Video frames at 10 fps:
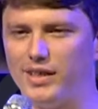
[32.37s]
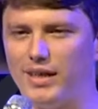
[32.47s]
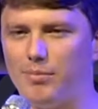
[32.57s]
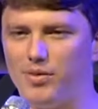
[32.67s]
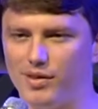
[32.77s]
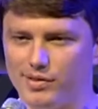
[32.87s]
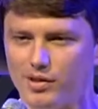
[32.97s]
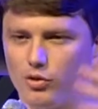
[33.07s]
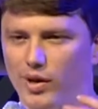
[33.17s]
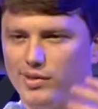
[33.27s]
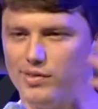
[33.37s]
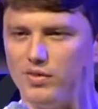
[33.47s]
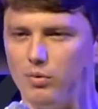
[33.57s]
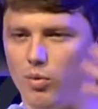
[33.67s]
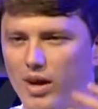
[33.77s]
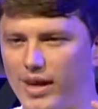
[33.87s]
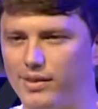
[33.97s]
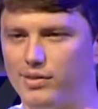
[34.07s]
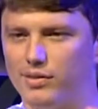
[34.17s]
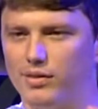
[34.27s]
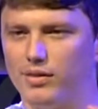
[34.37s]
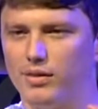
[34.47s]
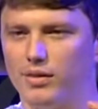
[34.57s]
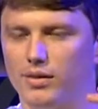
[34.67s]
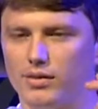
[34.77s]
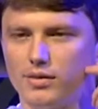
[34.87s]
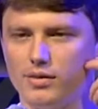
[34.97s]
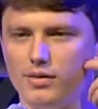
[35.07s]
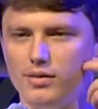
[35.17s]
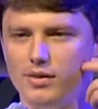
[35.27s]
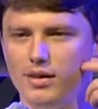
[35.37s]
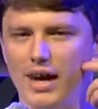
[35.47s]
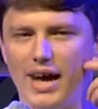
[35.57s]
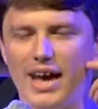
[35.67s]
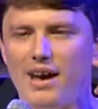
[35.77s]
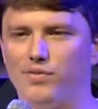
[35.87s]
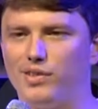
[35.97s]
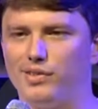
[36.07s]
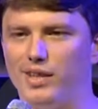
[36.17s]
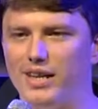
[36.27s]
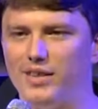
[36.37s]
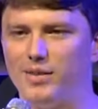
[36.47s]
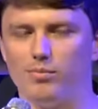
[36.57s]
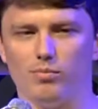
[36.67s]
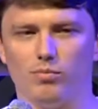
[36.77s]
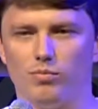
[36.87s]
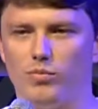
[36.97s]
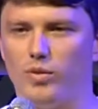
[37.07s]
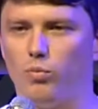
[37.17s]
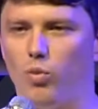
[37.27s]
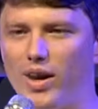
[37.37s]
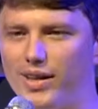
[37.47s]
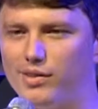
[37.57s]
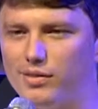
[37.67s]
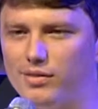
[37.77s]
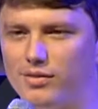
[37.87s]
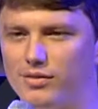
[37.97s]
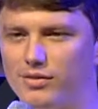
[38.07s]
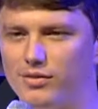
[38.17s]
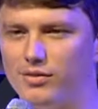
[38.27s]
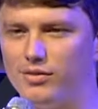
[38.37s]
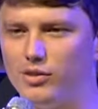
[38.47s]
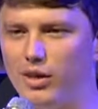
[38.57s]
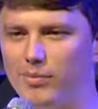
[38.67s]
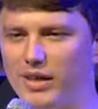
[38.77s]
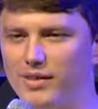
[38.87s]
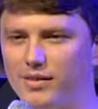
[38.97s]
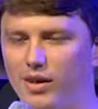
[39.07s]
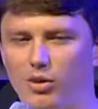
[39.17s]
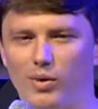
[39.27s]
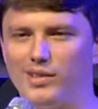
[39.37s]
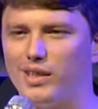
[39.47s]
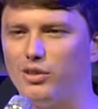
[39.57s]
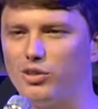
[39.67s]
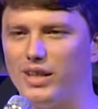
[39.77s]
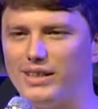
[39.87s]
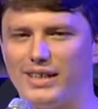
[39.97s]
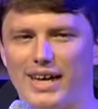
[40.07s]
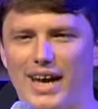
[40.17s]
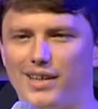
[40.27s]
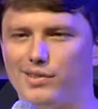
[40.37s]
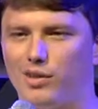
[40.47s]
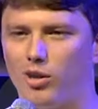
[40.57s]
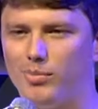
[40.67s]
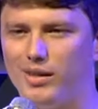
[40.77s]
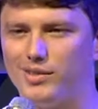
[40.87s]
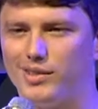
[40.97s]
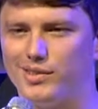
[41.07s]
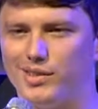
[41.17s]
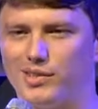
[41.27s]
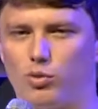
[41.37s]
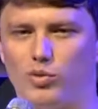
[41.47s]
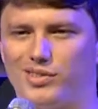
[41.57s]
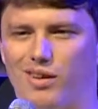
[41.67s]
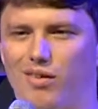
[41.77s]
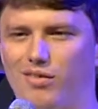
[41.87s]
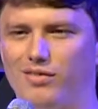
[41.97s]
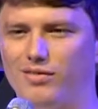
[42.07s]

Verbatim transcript: and I'm this aggressively white, I have to say them white. You know what I mean? Otherwise, I look like the guy at Starbucks that says croissant.